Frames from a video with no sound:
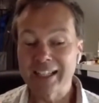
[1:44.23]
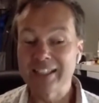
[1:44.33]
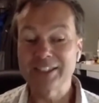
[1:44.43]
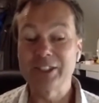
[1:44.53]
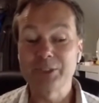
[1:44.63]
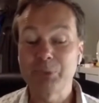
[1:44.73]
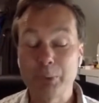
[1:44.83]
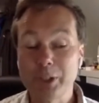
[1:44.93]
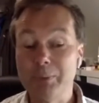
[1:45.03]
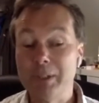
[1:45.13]
So this is what we
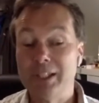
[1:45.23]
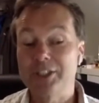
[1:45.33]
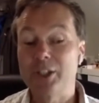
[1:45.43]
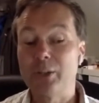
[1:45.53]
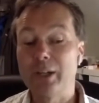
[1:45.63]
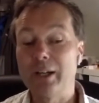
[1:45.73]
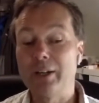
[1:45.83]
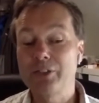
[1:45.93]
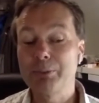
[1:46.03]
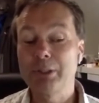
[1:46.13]
do. So
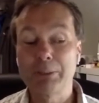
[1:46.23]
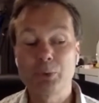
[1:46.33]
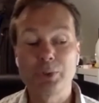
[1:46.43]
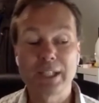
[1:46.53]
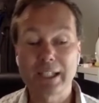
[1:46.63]
if somebody comes to us and says,